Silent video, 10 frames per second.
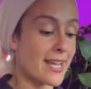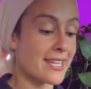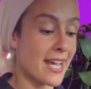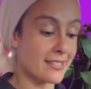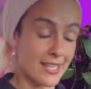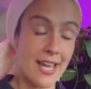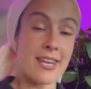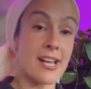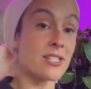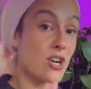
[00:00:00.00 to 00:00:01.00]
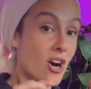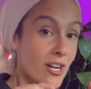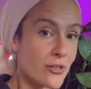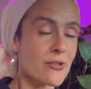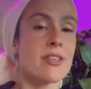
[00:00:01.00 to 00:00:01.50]
I get to that next
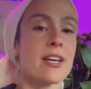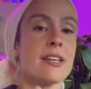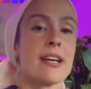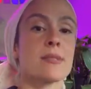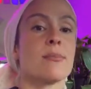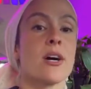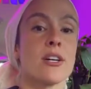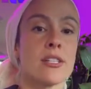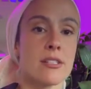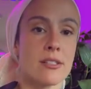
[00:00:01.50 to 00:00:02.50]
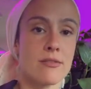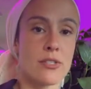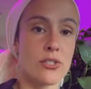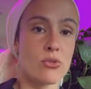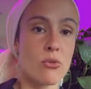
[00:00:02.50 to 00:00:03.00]
card or that next part of the
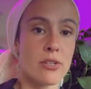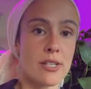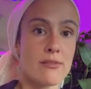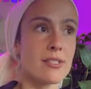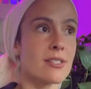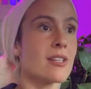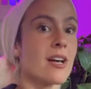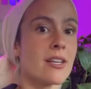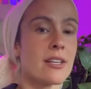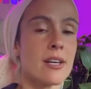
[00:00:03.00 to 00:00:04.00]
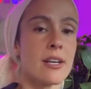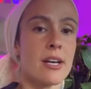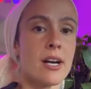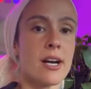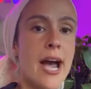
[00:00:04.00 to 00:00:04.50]
story of the sun,
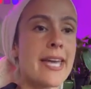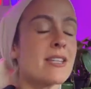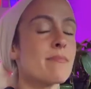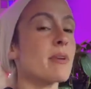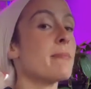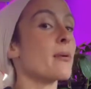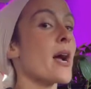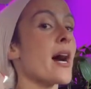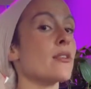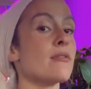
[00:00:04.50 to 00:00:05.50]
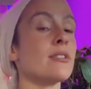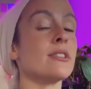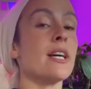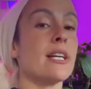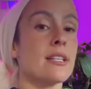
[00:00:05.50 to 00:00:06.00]
I can be proud of the
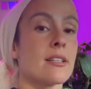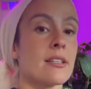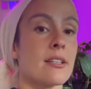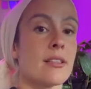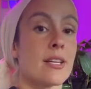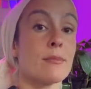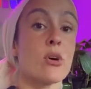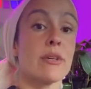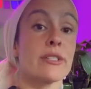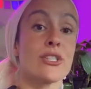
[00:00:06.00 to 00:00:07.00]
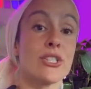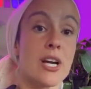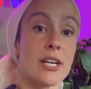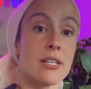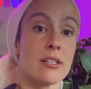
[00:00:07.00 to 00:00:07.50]
light that I'm going to
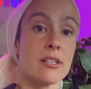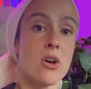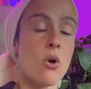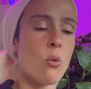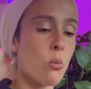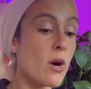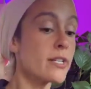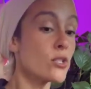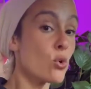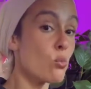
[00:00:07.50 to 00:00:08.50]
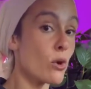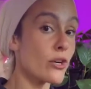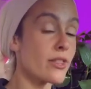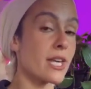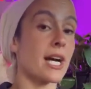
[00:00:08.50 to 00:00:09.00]
shine. What is the
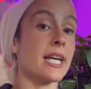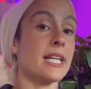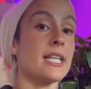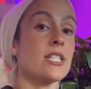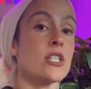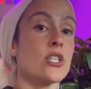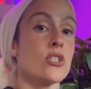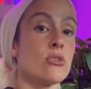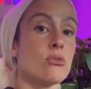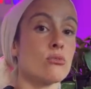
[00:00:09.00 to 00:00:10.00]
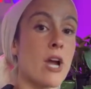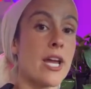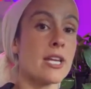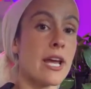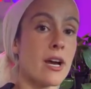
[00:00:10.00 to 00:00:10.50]
work that I need to do
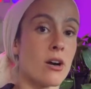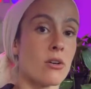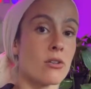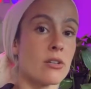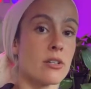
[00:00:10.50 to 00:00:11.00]
right now